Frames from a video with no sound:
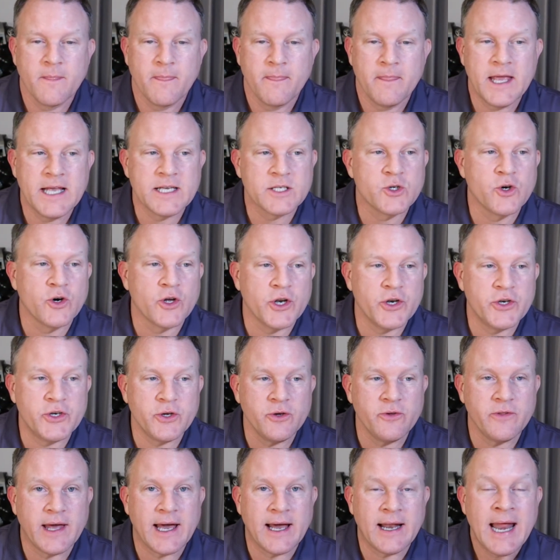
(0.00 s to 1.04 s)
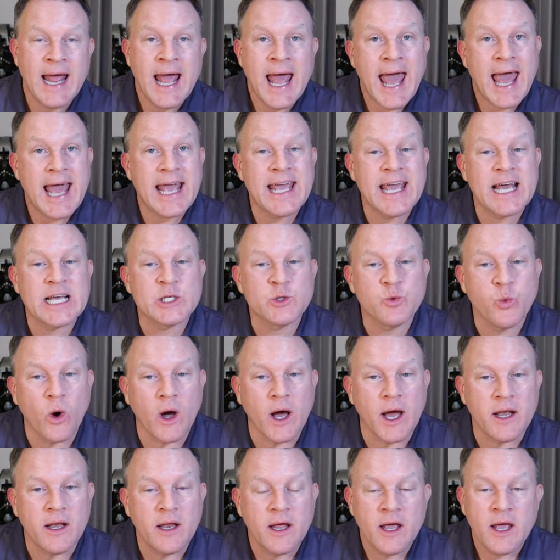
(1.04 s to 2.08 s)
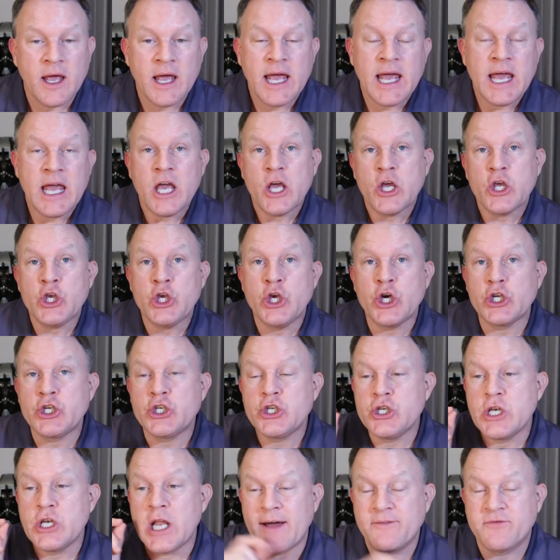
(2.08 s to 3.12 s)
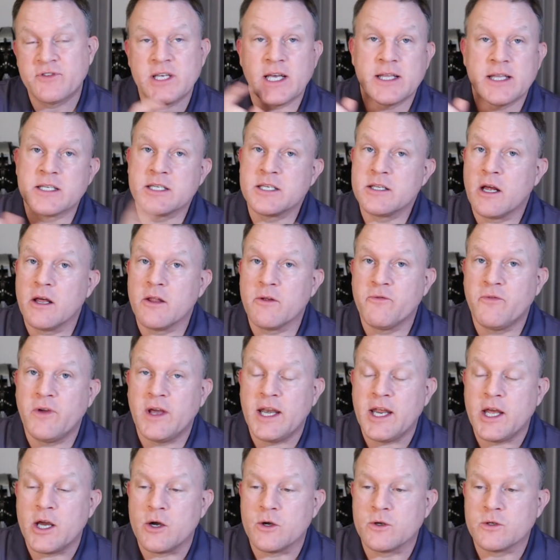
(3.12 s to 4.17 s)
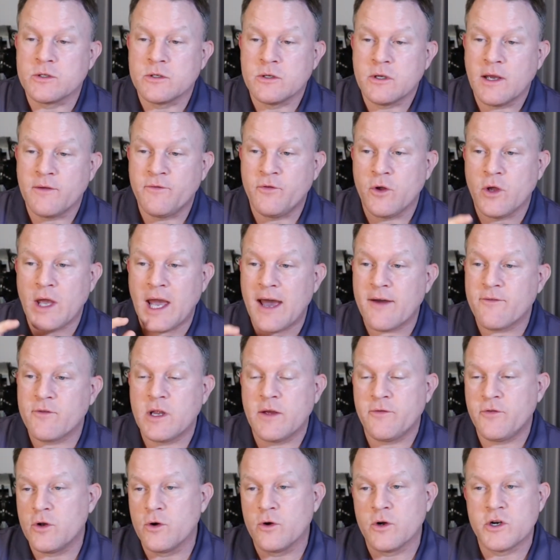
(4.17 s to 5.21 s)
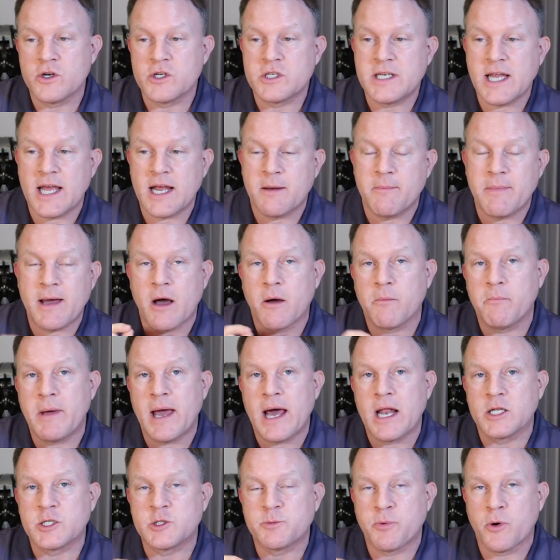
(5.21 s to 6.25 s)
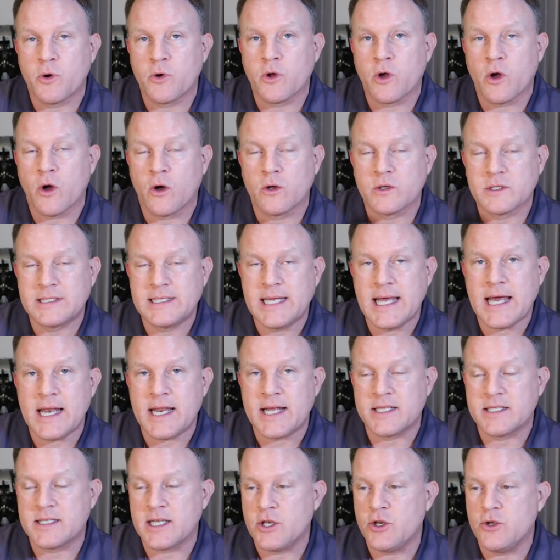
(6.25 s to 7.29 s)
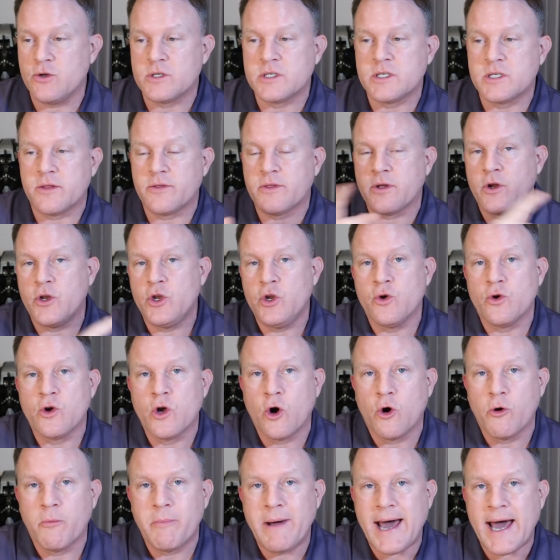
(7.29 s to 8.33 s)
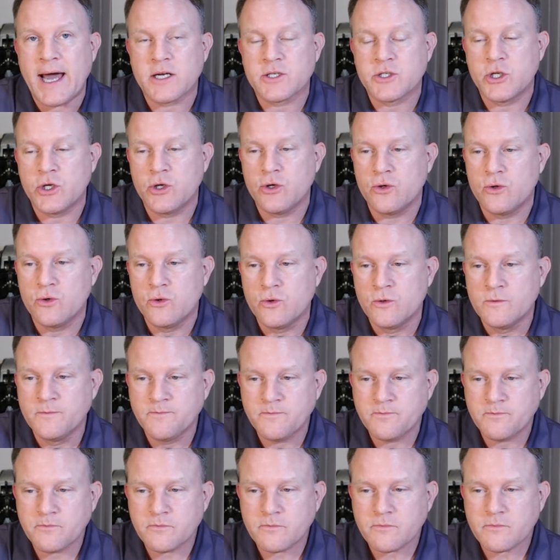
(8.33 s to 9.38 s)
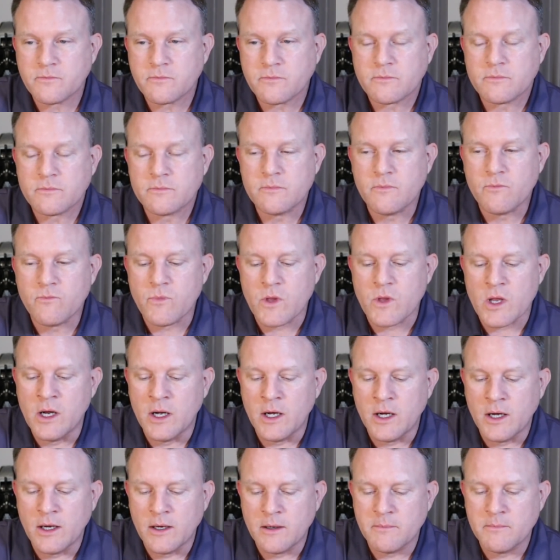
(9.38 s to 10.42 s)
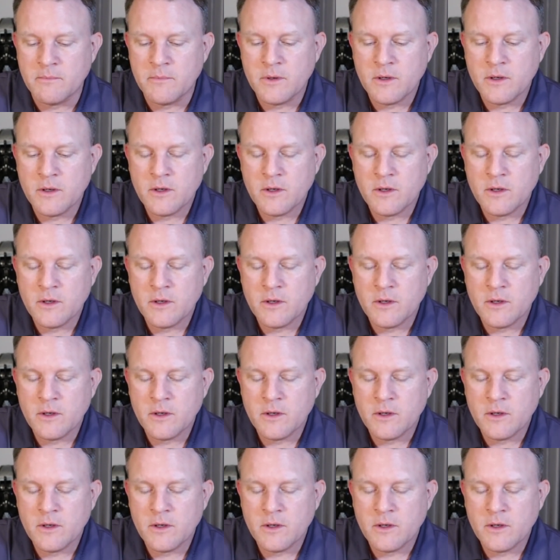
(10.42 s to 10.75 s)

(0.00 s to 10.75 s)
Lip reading: is going to do that. And guess what? I've said this in other videos. If you don't understand about balance protocols tenets, and you sit there and you go back to, you